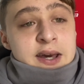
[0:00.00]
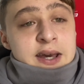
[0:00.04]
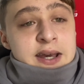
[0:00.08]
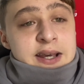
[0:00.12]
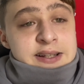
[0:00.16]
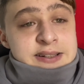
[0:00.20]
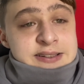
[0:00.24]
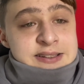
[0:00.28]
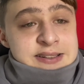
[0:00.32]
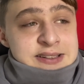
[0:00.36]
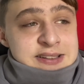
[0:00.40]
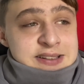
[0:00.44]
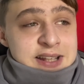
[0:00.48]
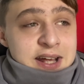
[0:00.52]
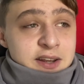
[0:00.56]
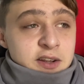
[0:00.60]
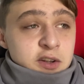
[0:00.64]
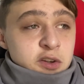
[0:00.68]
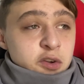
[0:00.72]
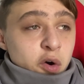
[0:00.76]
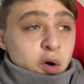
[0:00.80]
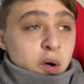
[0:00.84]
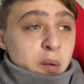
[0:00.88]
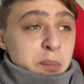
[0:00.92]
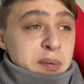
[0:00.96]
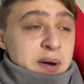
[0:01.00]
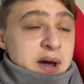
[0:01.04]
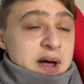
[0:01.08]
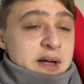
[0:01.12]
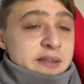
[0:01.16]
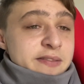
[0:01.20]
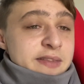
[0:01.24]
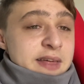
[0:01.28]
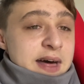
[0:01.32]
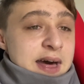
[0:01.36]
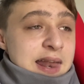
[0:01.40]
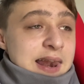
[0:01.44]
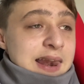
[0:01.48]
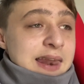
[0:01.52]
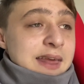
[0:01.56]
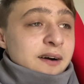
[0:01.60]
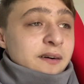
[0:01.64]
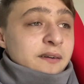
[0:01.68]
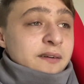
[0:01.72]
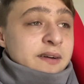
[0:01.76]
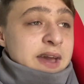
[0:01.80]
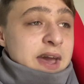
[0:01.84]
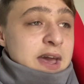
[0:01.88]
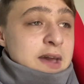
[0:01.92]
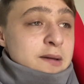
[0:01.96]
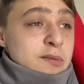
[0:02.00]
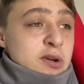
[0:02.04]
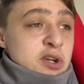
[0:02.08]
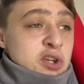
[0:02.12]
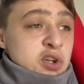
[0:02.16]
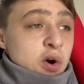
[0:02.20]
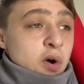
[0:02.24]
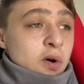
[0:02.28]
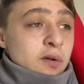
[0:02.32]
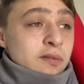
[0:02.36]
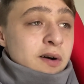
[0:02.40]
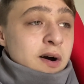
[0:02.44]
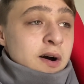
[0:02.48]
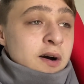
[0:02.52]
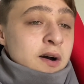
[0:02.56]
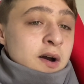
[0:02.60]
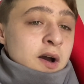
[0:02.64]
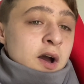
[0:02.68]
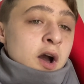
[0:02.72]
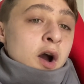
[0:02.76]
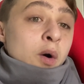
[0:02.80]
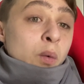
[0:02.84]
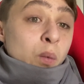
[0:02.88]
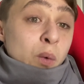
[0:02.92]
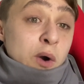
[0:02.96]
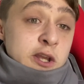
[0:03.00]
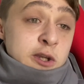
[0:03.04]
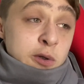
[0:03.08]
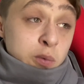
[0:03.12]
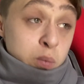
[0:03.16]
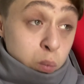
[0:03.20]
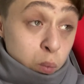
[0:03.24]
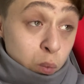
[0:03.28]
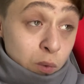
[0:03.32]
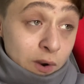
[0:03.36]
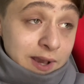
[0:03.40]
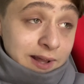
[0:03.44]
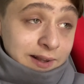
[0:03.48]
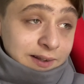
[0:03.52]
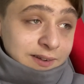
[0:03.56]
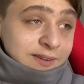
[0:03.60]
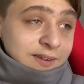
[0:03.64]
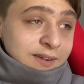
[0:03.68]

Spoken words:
is stand up and their little game is over, which will